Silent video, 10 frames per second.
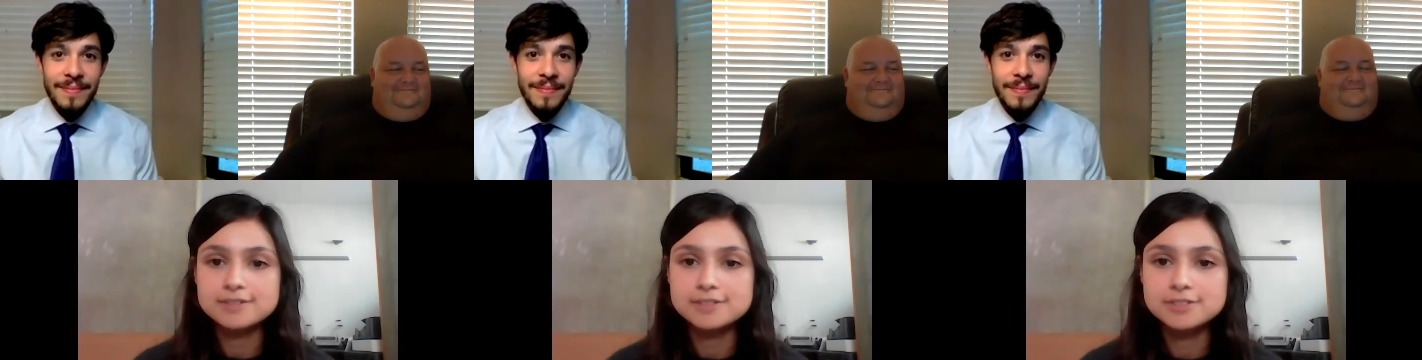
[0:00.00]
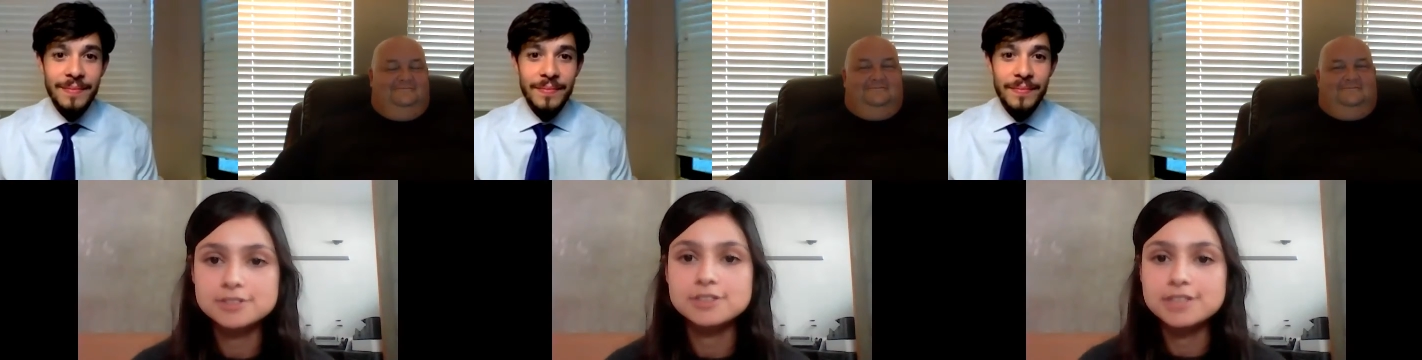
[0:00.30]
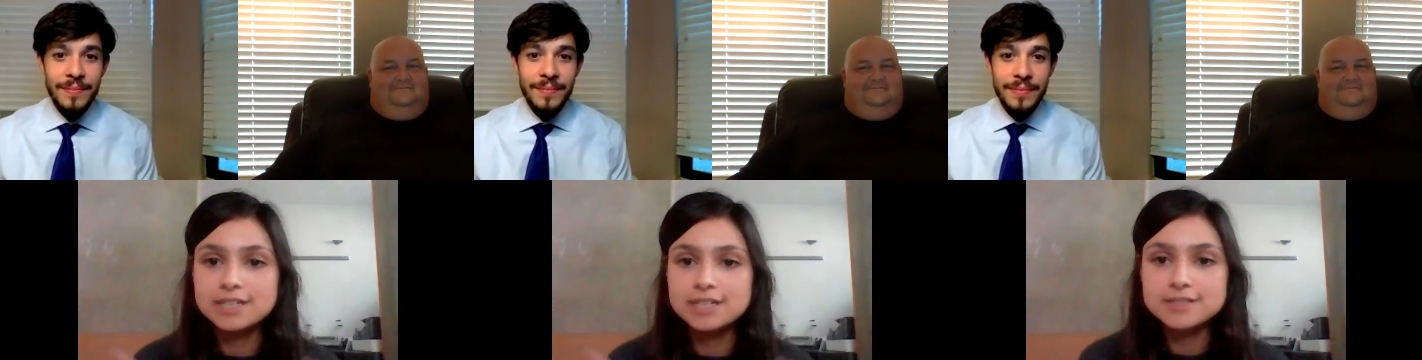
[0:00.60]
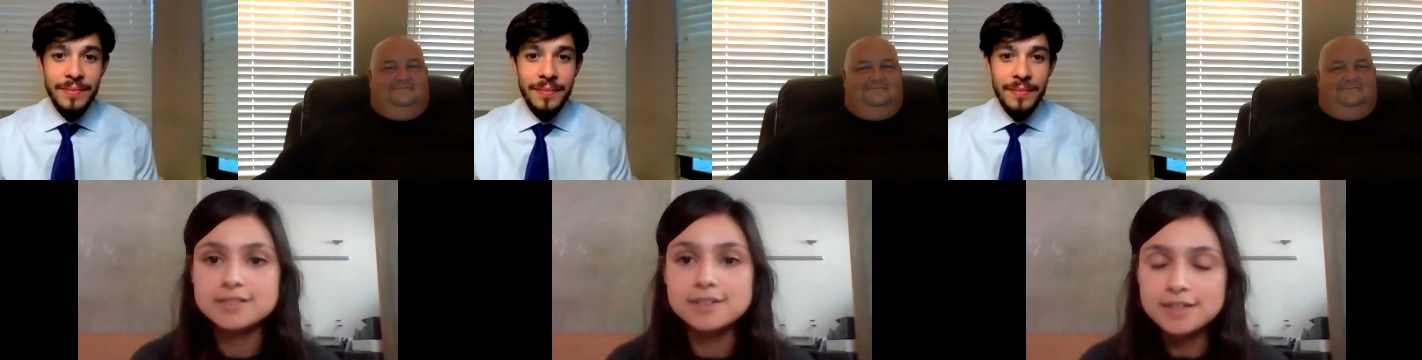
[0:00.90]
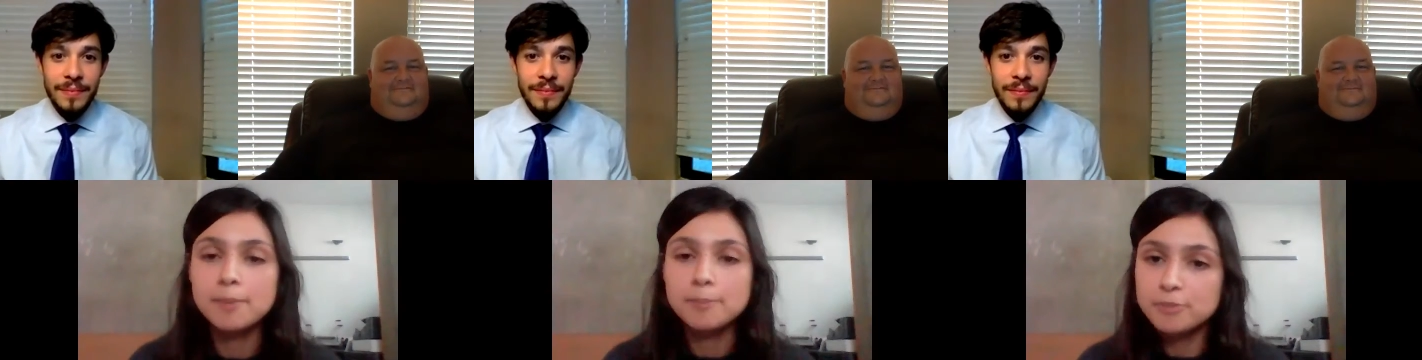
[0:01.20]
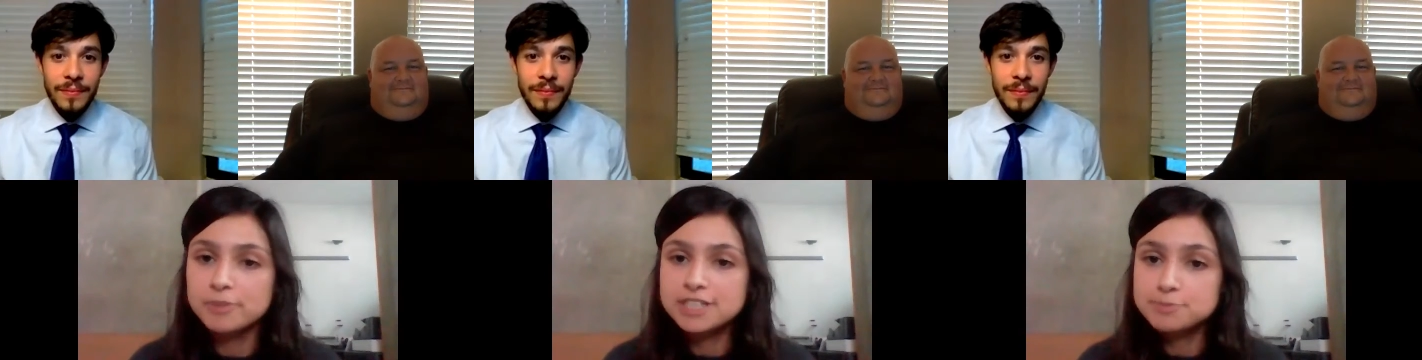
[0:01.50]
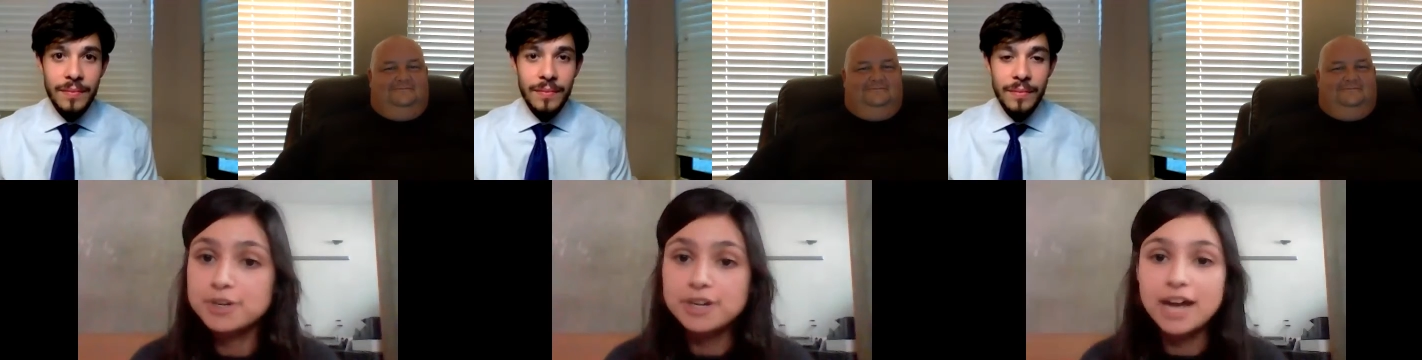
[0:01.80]
Speaker 1: good things come from this
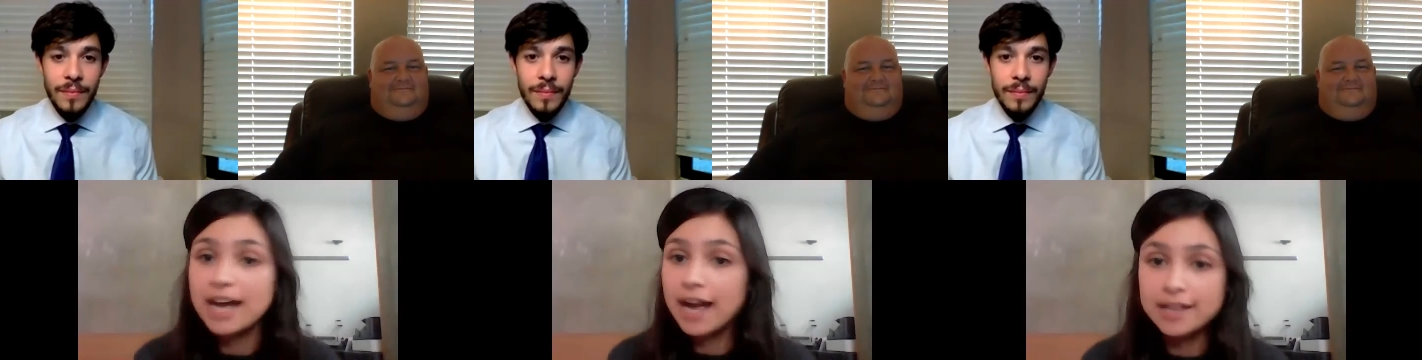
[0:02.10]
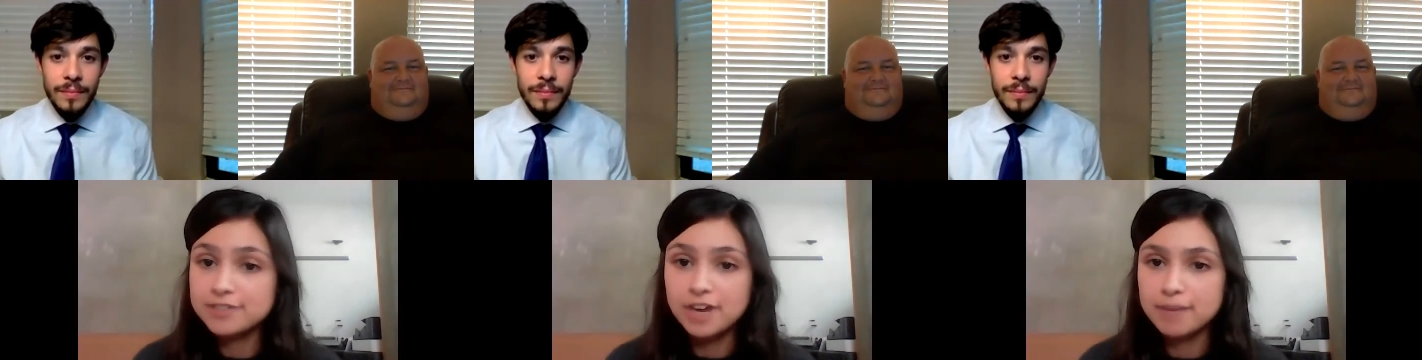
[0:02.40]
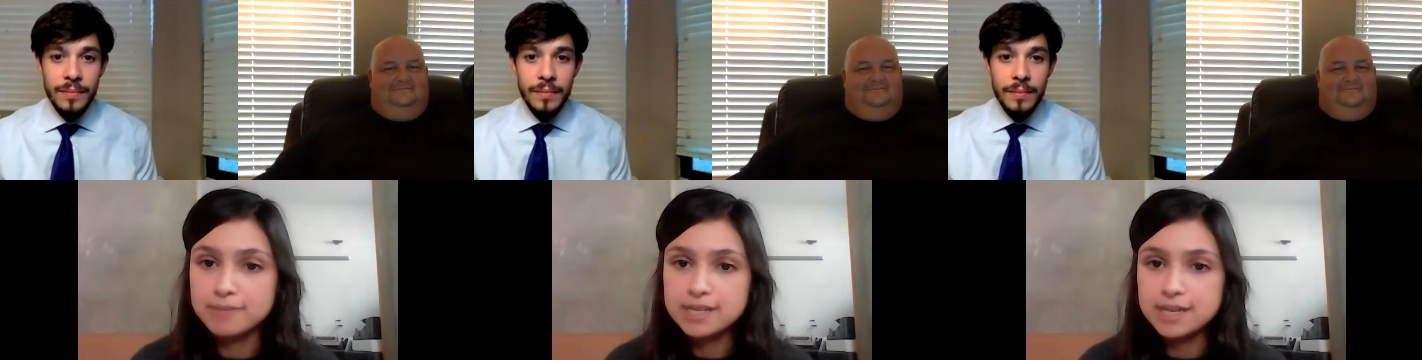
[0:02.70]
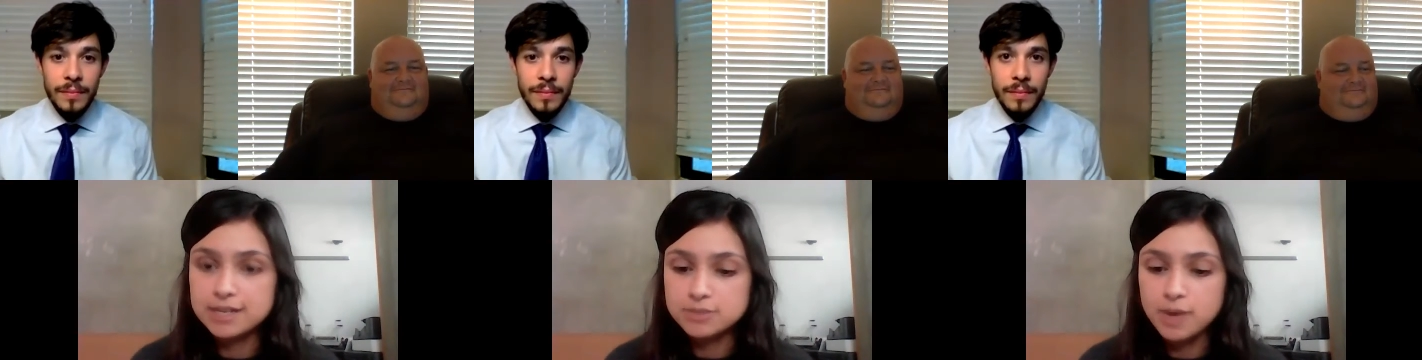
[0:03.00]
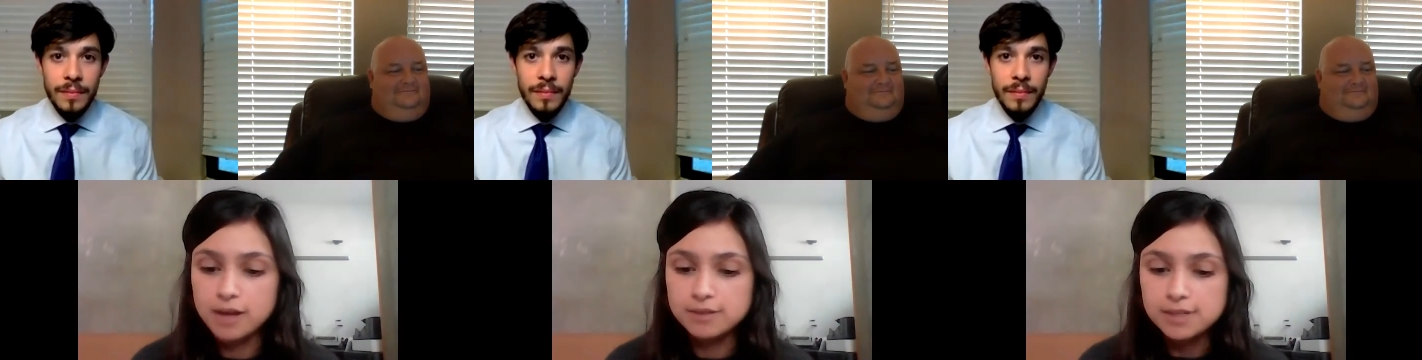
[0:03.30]
book. I highly recommend it as well.